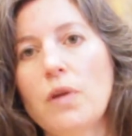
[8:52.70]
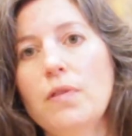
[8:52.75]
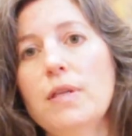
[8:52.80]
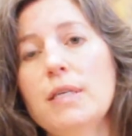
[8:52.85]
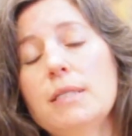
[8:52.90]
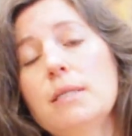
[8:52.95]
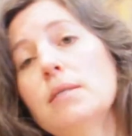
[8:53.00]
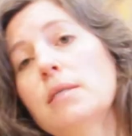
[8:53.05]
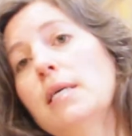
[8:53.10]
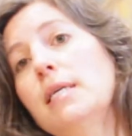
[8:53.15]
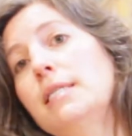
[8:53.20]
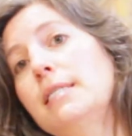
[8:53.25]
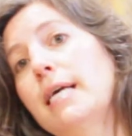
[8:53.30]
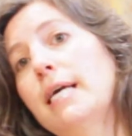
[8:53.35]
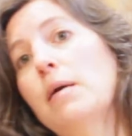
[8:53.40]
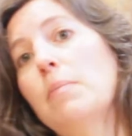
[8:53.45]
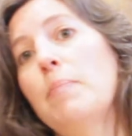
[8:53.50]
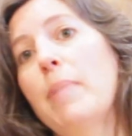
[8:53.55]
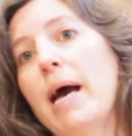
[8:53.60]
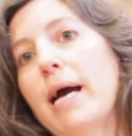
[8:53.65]
this is going to
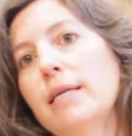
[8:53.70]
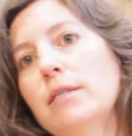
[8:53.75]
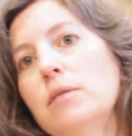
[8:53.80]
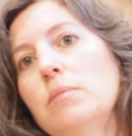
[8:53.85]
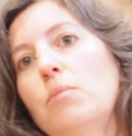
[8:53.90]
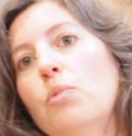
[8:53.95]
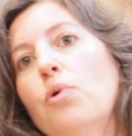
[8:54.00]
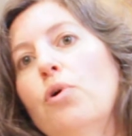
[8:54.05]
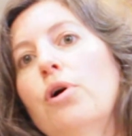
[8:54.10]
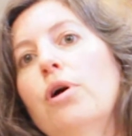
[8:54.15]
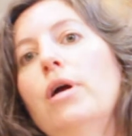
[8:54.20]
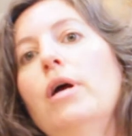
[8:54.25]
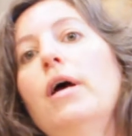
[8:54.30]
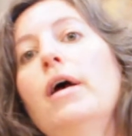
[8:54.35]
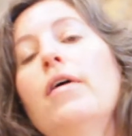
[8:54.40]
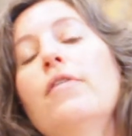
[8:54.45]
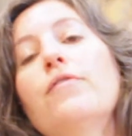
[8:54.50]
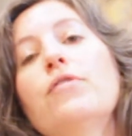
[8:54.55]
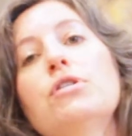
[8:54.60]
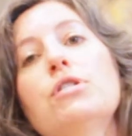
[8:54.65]
take it back to more
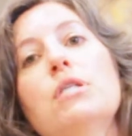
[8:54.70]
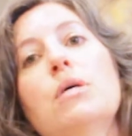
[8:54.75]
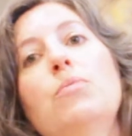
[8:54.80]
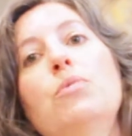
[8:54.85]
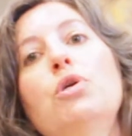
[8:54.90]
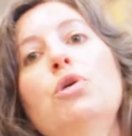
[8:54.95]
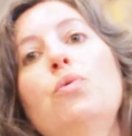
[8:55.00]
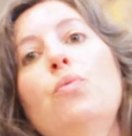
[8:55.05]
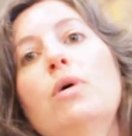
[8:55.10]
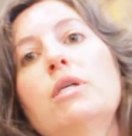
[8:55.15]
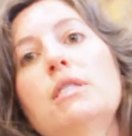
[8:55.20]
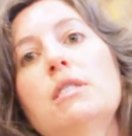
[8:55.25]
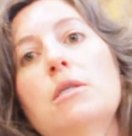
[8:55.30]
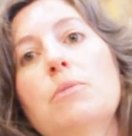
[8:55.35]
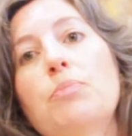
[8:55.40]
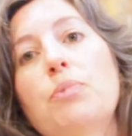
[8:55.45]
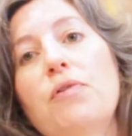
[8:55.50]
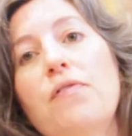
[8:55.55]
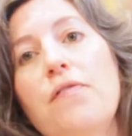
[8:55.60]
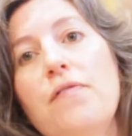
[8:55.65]
for someone who wants to
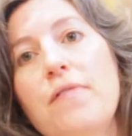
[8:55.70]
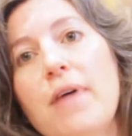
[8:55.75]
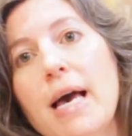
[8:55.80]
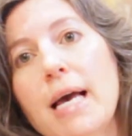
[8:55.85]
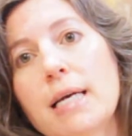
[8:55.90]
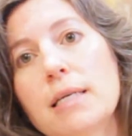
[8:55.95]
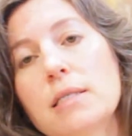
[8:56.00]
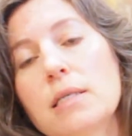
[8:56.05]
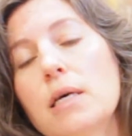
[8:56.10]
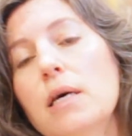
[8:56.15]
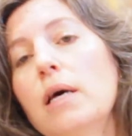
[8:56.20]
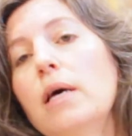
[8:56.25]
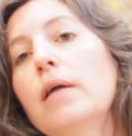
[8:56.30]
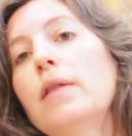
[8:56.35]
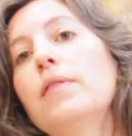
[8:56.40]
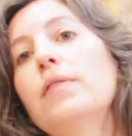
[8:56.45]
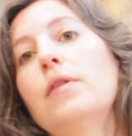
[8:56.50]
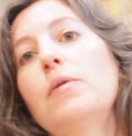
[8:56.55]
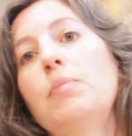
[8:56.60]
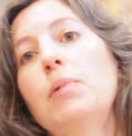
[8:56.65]
perfect
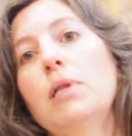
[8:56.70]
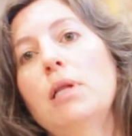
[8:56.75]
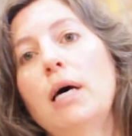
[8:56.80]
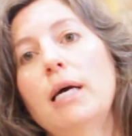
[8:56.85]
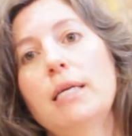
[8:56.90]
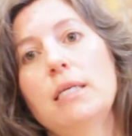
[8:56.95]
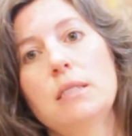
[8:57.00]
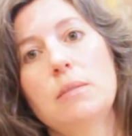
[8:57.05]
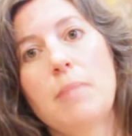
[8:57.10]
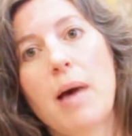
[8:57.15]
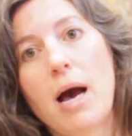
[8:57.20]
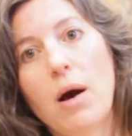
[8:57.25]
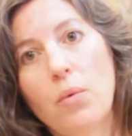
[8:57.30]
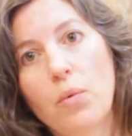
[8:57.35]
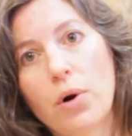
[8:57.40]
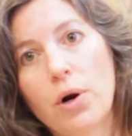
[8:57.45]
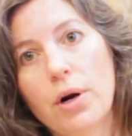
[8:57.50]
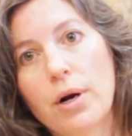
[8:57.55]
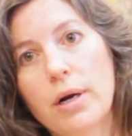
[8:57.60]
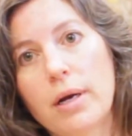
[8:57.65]
the Pilates mat
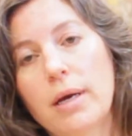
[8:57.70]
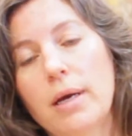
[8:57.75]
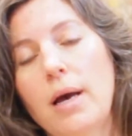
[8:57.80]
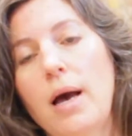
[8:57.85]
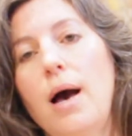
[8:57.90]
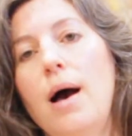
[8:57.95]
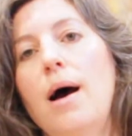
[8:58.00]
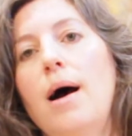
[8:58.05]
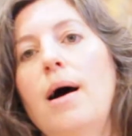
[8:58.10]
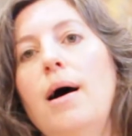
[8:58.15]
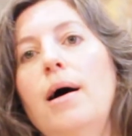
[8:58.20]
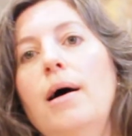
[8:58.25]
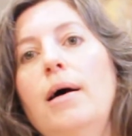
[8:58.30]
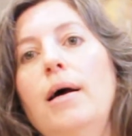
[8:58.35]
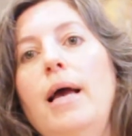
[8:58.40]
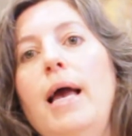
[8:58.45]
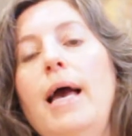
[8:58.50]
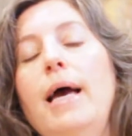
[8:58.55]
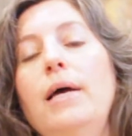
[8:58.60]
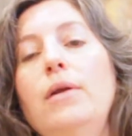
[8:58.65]
work,
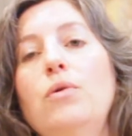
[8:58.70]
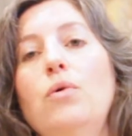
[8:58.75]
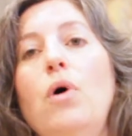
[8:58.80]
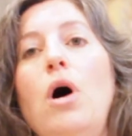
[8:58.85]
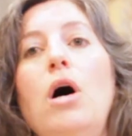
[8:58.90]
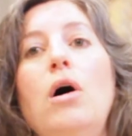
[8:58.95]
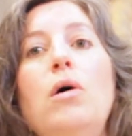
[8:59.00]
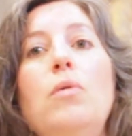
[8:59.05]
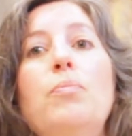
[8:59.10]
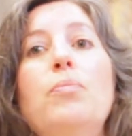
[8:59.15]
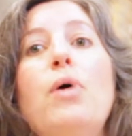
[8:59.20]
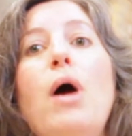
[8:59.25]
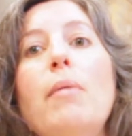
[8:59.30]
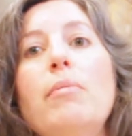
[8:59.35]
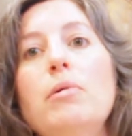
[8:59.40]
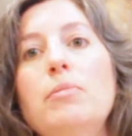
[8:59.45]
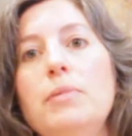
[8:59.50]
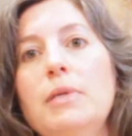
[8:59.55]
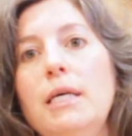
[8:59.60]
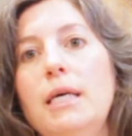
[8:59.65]
and
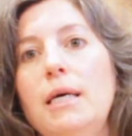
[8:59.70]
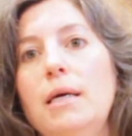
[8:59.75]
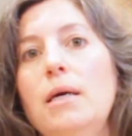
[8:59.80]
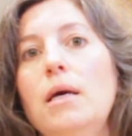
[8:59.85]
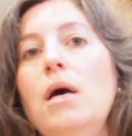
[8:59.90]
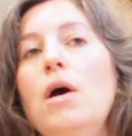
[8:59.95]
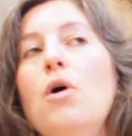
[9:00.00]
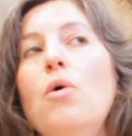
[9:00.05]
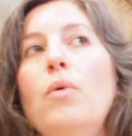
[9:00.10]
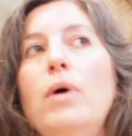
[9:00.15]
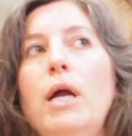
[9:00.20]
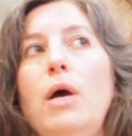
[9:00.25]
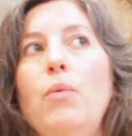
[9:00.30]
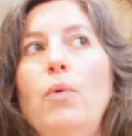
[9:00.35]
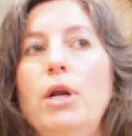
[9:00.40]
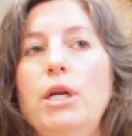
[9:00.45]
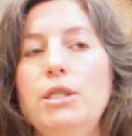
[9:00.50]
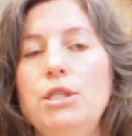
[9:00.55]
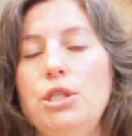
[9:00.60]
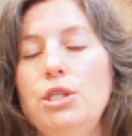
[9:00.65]
what I
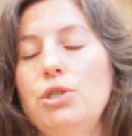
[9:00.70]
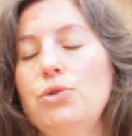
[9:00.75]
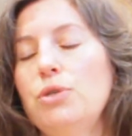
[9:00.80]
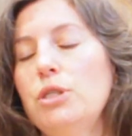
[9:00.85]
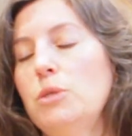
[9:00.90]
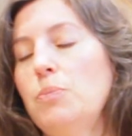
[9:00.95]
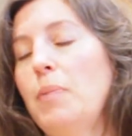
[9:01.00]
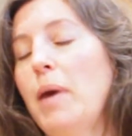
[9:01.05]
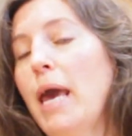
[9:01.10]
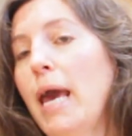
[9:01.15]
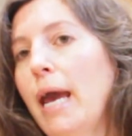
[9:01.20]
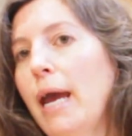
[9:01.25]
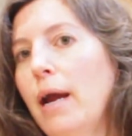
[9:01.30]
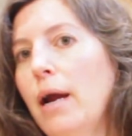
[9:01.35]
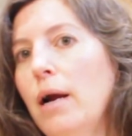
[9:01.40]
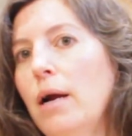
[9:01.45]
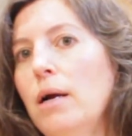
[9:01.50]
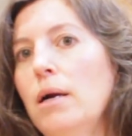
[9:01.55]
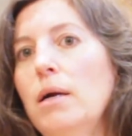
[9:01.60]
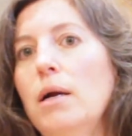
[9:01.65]
wanted to do is
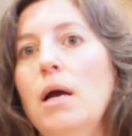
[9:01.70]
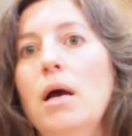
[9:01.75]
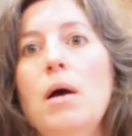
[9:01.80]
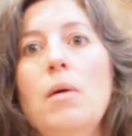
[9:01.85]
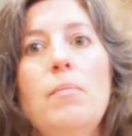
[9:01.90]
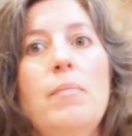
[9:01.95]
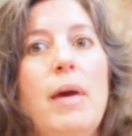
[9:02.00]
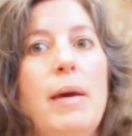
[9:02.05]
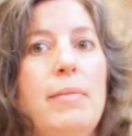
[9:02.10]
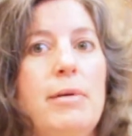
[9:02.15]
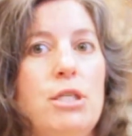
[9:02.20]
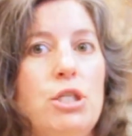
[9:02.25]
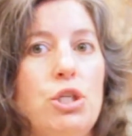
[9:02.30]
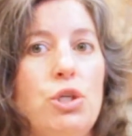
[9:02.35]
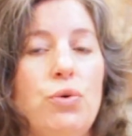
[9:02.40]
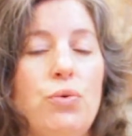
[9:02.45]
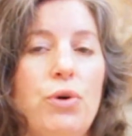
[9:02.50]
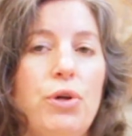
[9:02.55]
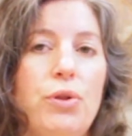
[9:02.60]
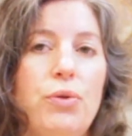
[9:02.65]
pair maybe
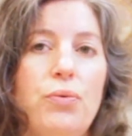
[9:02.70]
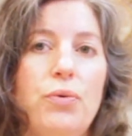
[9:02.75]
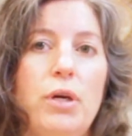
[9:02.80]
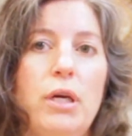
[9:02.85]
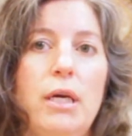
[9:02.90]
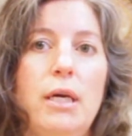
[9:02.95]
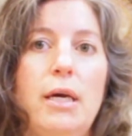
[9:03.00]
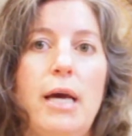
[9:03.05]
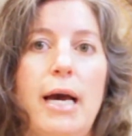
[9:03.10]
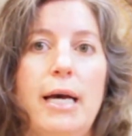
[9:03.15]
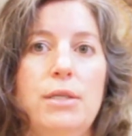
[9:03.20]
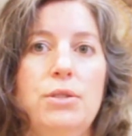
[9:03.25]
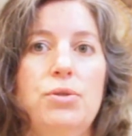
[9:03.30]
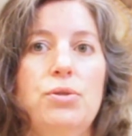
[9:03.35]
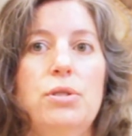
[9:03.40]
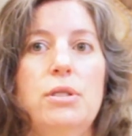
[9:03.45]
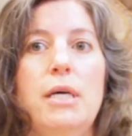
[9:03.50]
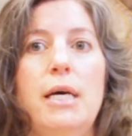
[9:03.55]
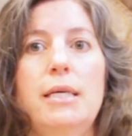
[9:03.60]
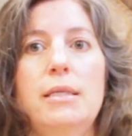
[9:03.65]
2 or 3
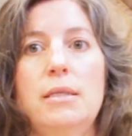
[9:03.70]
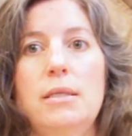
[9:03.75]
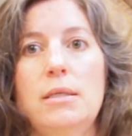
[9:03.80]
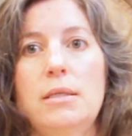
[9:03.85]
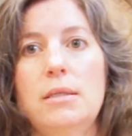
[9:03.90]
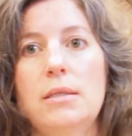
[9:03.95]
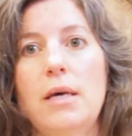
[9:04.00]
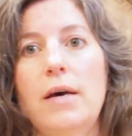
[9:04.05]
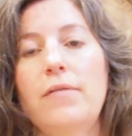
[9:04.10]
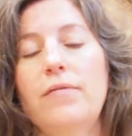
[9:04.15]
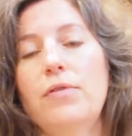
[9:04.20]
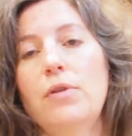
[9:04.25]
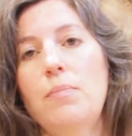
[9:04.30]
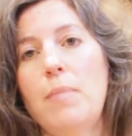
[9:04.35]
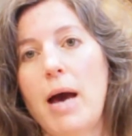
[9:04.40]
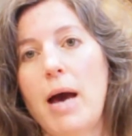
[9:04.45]
exercises of the